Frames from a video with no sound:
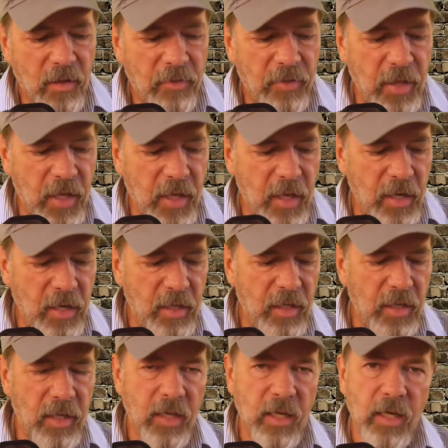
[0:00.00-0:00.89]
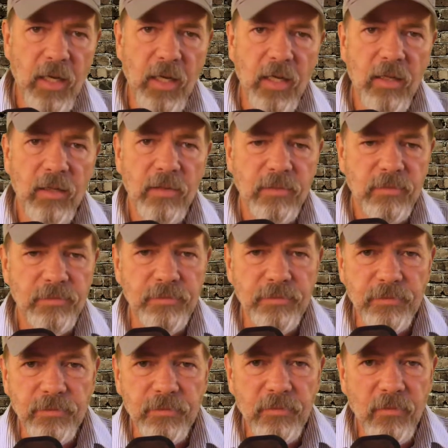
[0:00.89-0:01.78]
Then in
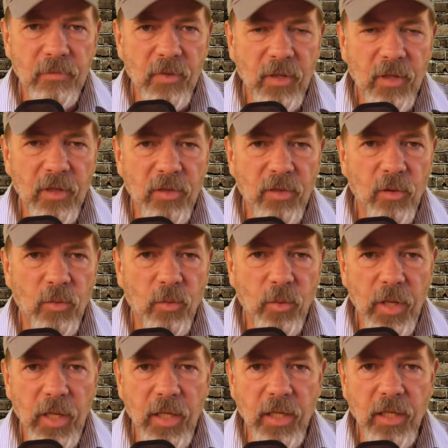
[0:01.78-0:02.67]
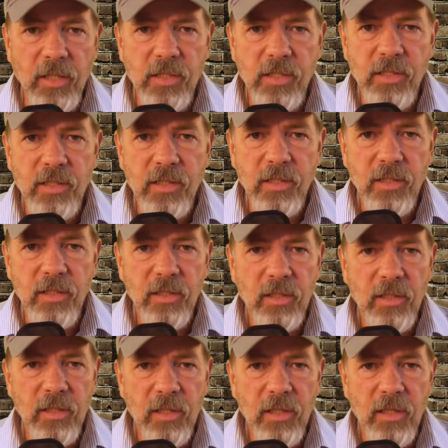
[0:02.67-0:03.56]
the weeks
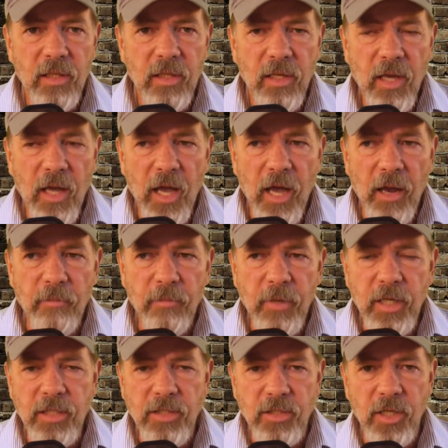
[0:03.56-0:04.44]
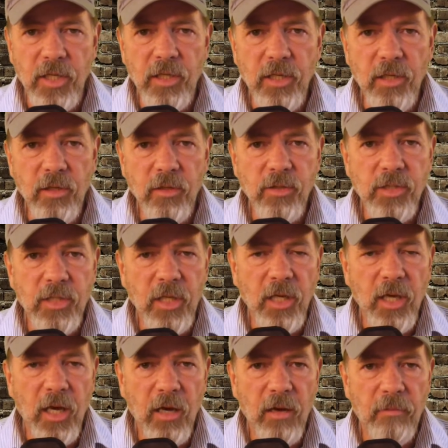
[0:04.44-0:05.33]
and months and years to
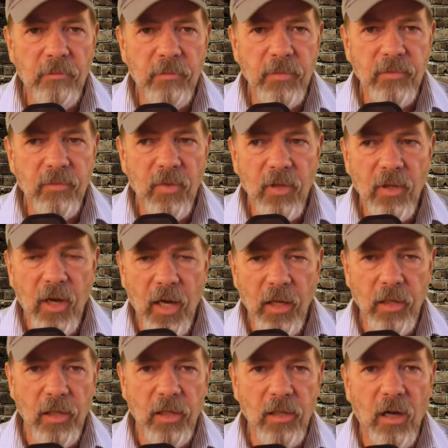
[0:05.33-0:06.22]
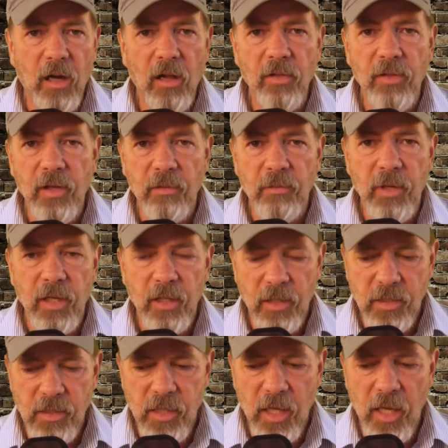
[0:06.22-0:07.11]
come, I could call them and I
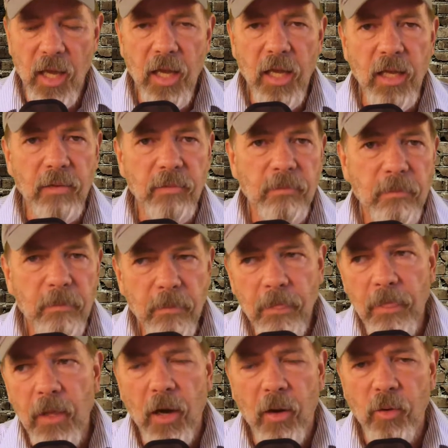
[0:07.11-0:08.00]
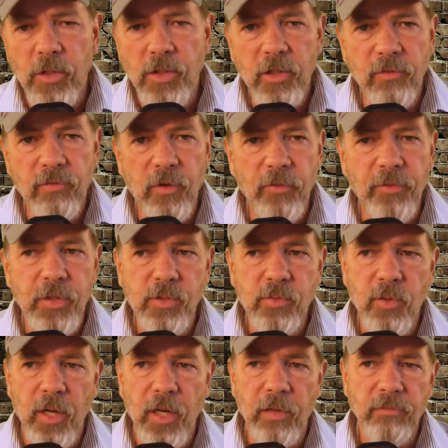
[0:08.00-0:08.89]
could say, hey, I want you to vote
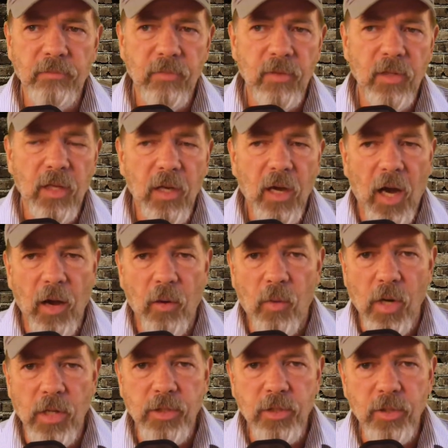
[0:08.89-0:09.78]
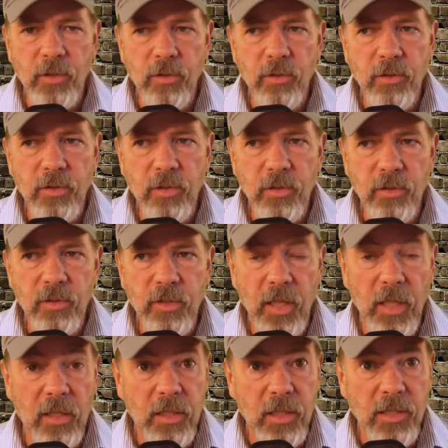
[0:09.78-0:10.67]
this way. I want you to
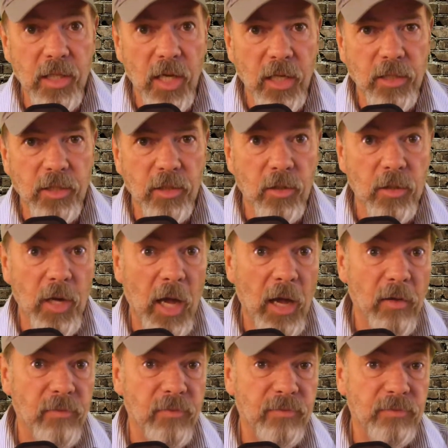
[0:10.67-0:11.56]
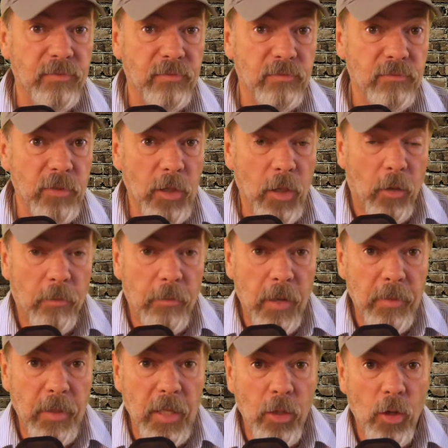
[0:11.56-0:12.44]
take this action or have,
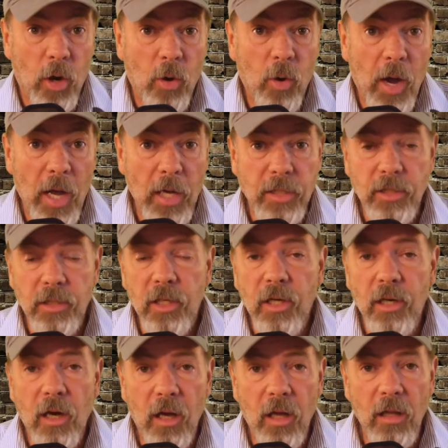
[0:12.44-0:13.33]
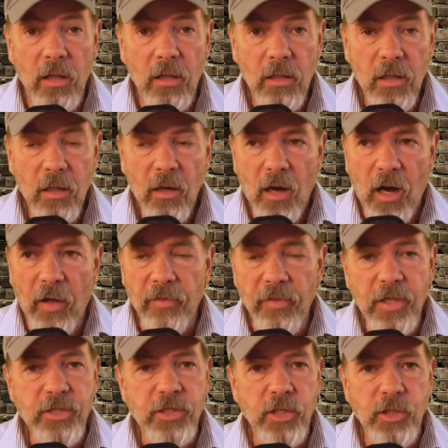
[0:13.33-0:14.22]
maybe no action at all on
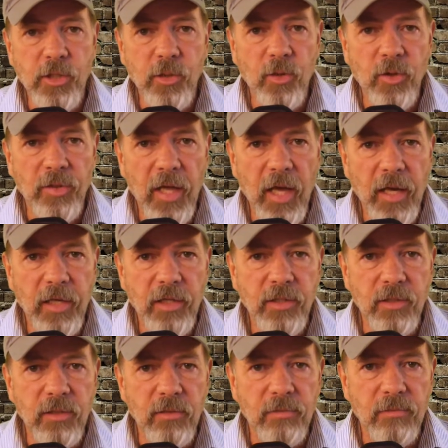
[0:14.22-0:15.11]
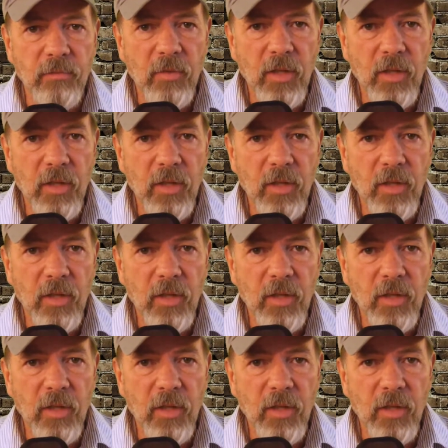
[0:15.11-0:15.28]
this issue or that issue.